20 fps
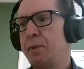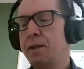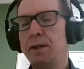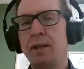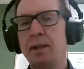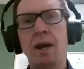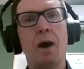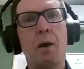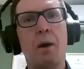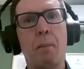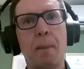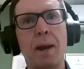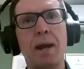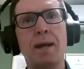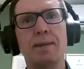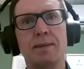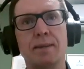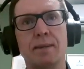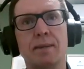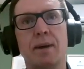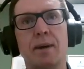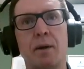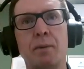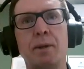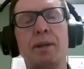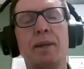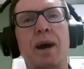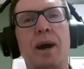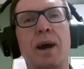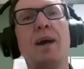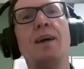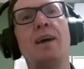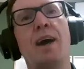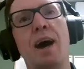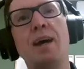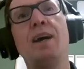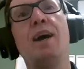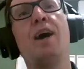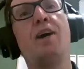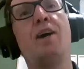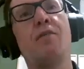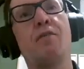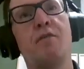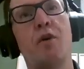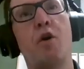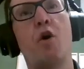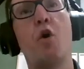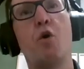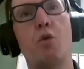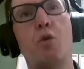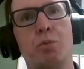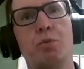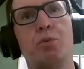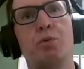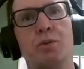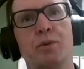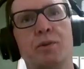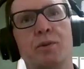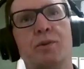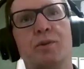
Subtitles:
but they are amazing. I mean, I have hope.